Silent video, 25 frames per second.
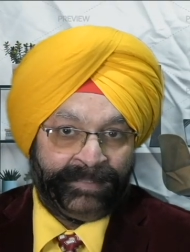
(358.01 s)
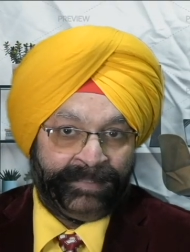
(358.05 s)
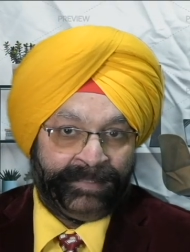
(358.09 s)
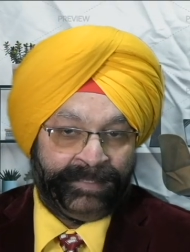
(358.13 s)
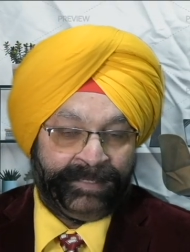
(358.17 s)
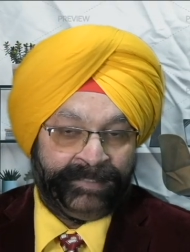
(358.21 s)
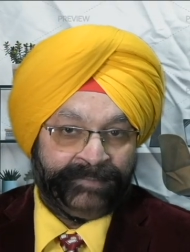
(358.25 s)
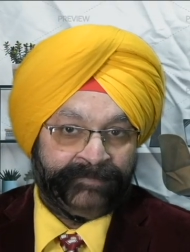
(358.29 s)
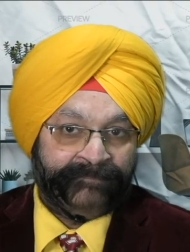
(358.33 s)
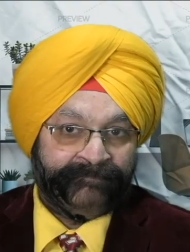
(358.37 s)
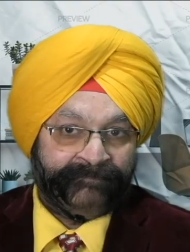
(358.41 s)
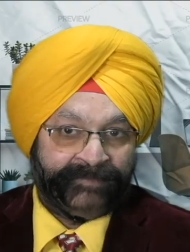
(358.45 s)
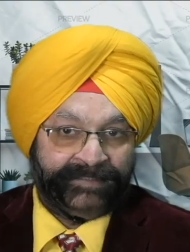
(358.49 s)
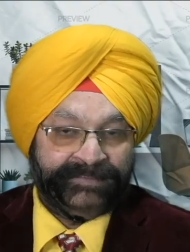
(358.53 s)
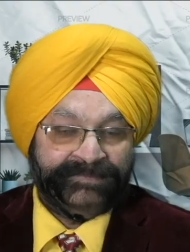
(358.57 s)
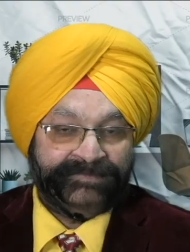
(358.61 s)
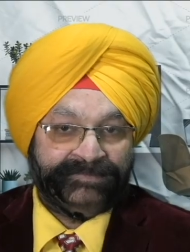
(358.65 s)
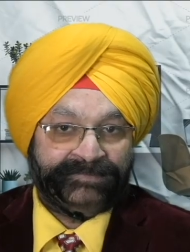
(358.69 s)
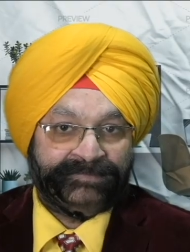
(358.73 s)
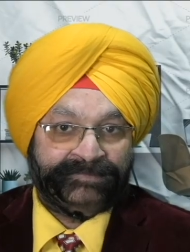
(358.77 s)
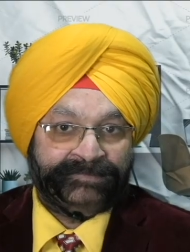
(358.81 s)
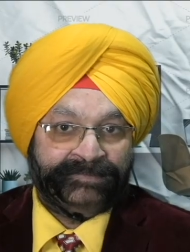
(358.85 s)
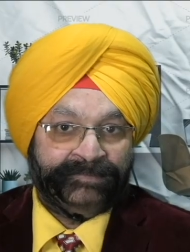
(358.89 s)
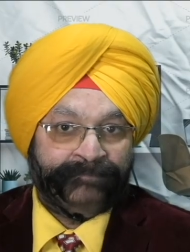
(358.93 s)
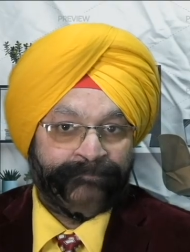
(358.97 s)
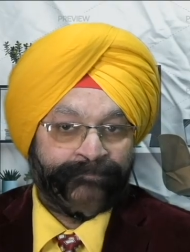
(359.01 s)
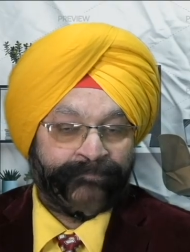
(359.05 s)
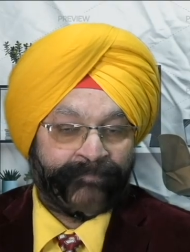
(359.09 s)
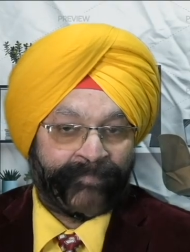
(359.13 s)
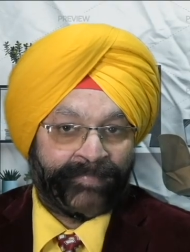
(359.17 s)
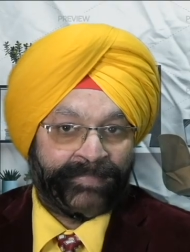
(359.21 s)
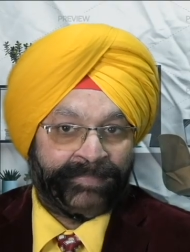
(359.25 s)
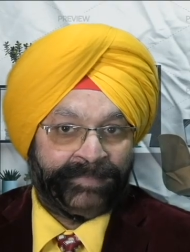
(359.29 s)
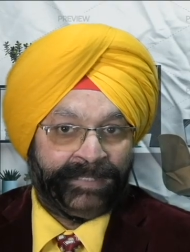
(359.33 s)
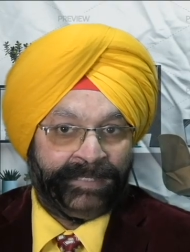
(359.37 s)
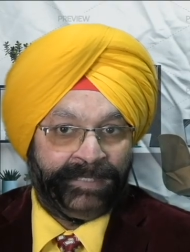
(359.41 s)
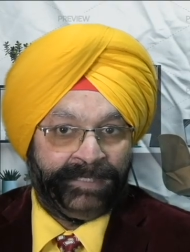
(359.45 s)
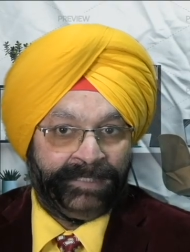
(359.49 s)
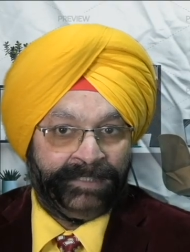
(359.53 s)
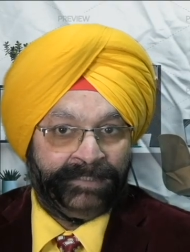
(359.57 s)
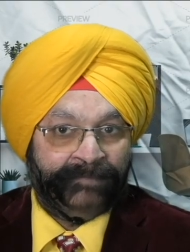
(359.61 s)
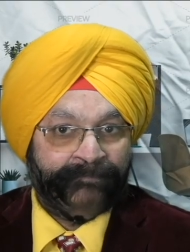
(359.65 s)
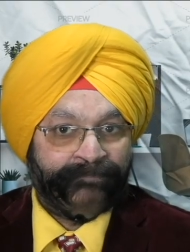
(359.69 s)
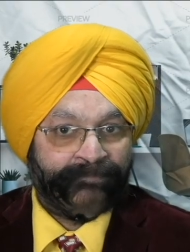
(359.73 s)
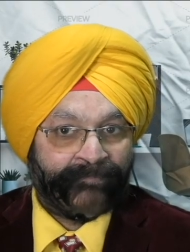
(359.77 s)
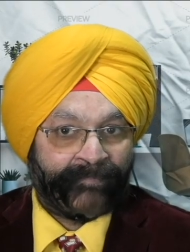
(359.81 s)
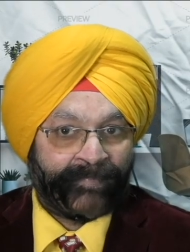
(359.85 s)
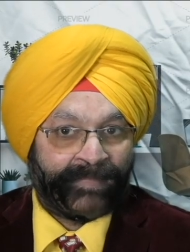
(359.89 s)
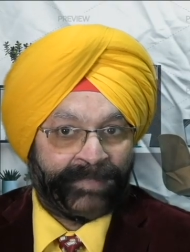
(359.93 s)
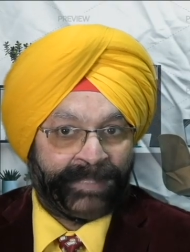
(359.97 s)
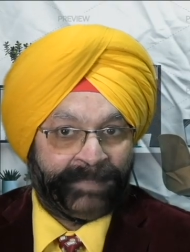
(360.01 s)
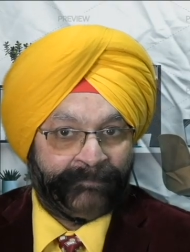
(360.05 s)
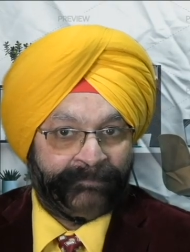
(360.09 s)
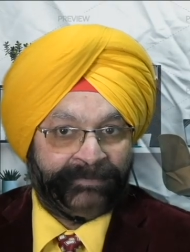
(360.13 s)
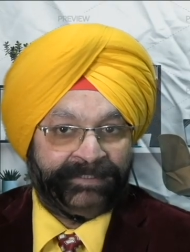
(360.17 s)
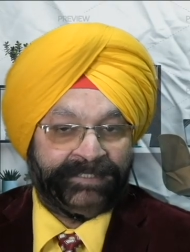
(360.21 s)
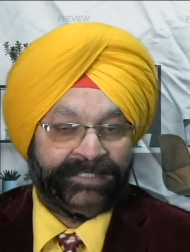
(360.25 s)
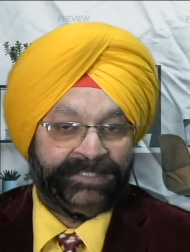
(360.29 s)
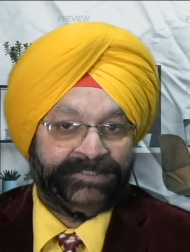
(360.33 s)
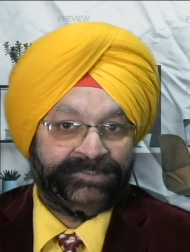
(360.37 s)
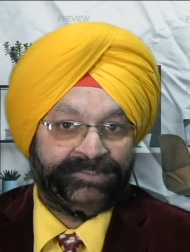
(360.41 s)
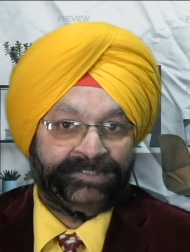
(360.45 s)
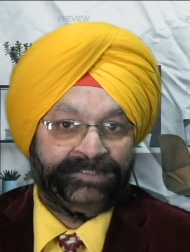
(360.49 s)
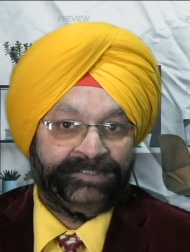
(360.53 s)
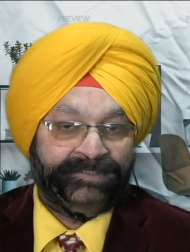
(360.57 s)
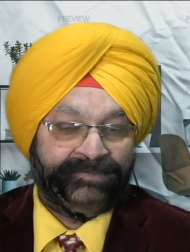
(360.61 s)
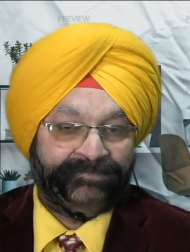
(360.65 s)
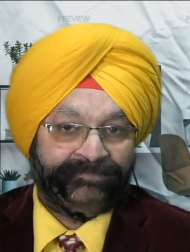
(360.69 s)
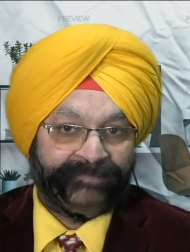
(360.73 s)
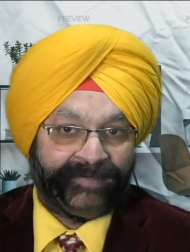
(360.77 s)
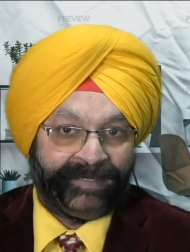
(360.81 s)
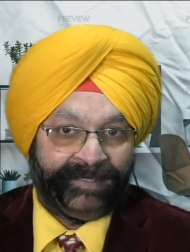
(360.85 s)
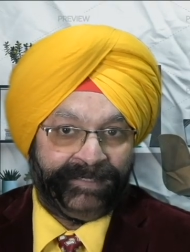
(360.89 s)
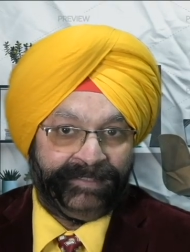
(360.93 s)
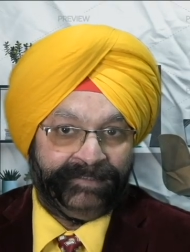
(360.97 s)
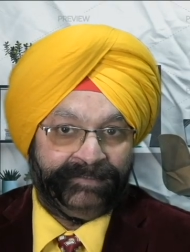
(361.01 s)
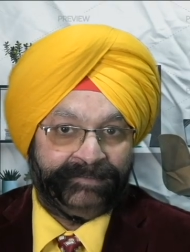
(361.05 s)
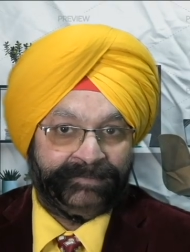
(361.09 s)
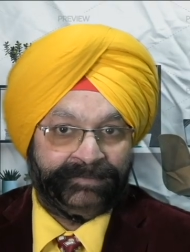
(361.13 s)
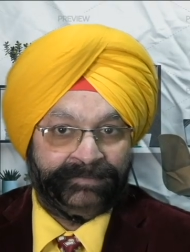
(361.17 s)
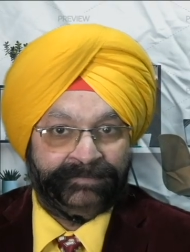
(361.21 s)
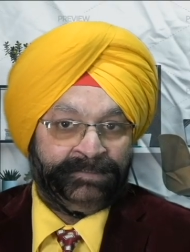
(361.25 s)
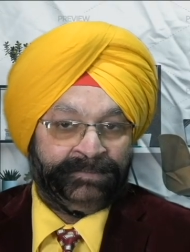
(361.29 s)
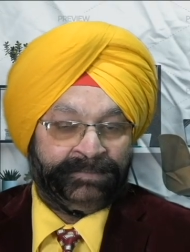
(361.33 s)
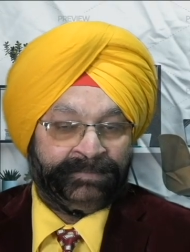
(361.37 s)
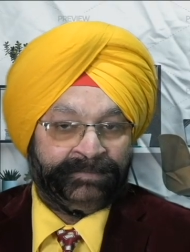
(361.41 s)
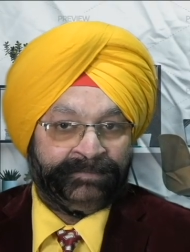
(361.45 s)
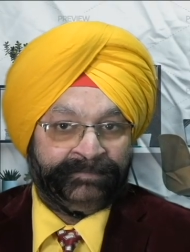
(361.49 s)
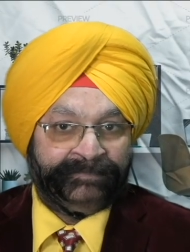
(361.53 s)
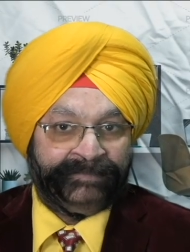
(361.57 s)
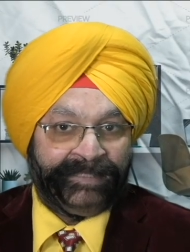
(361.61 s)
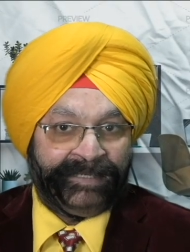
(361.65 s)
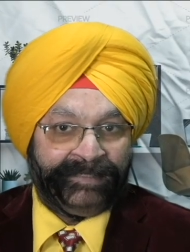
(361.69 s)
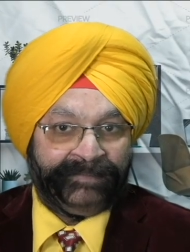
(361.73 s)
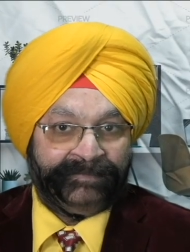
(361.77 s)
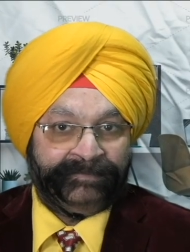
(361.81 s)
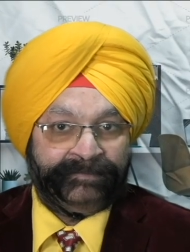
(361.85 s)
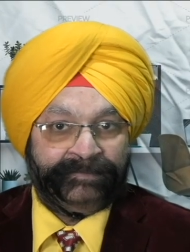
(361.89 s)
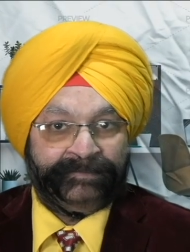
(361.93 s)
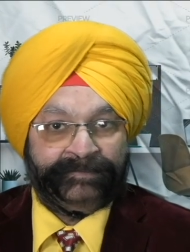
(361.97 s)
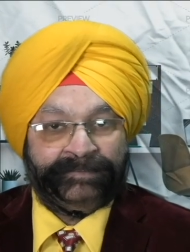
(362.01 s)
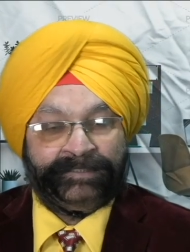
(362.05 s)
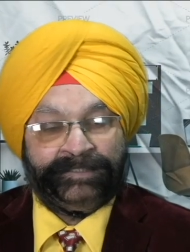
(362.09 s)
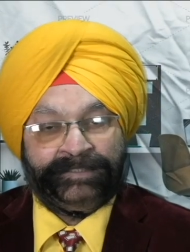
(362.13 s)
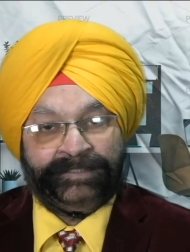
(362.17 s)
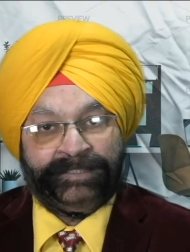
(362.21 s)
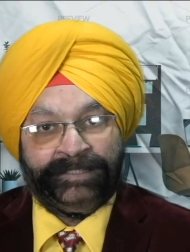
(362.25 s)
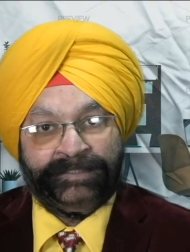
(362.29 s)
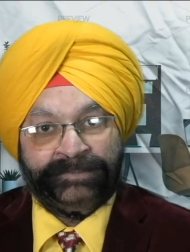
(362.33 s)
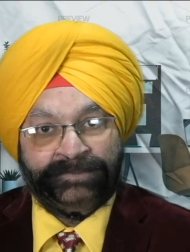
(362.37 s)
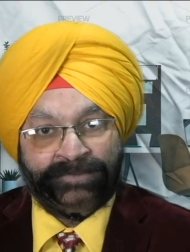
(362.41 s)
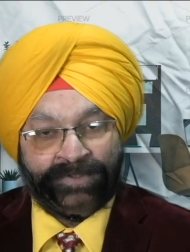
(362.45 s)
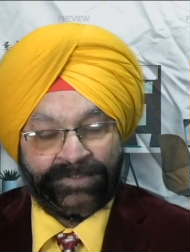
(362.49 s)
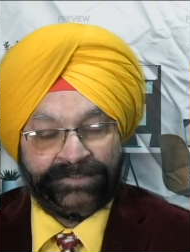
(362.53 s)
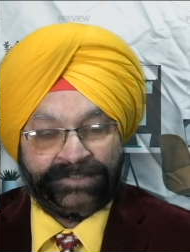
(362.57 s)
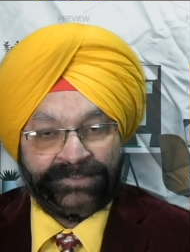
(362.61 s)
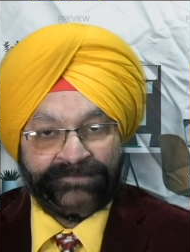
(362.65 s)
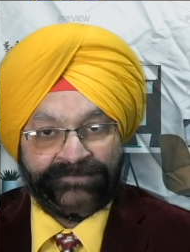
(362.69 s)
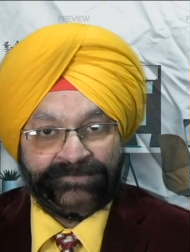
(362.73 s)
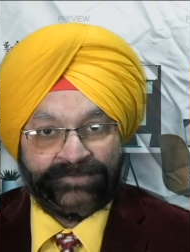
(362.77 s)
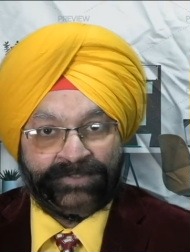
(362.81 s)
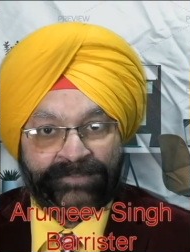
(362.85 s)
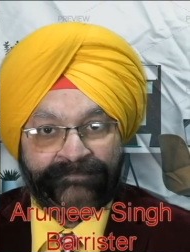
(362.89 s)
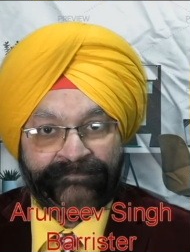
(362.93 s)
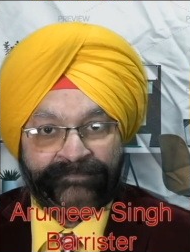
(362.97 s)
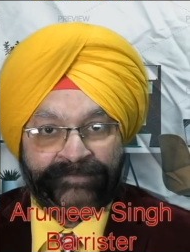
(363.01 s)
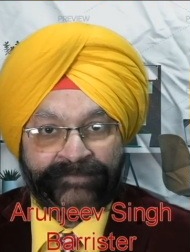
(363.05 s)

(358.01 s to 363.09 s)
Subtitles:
And once the application is filed, then a notice of